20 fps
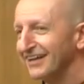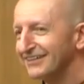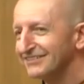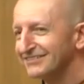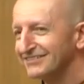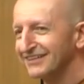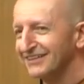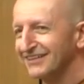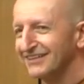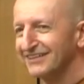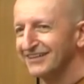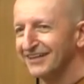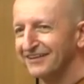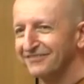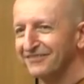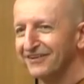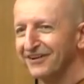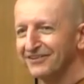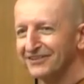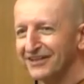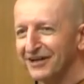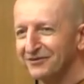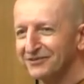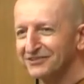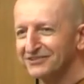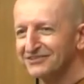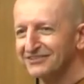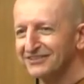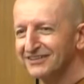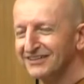That's the, they felt that
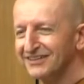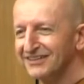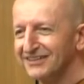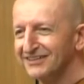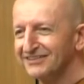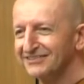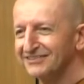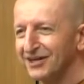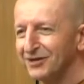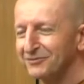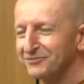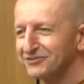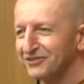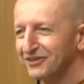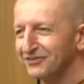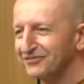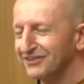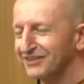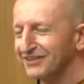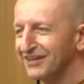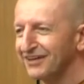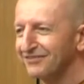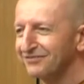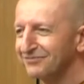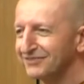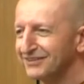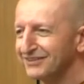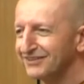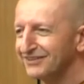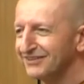was, the, in terms of the
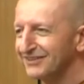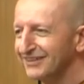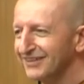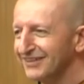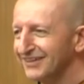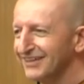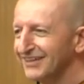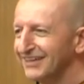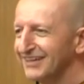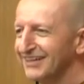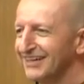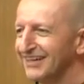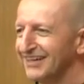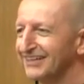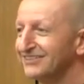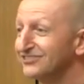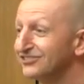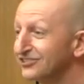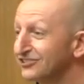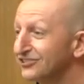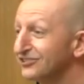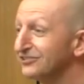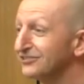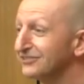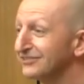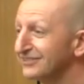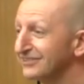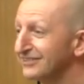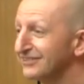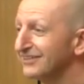government institute,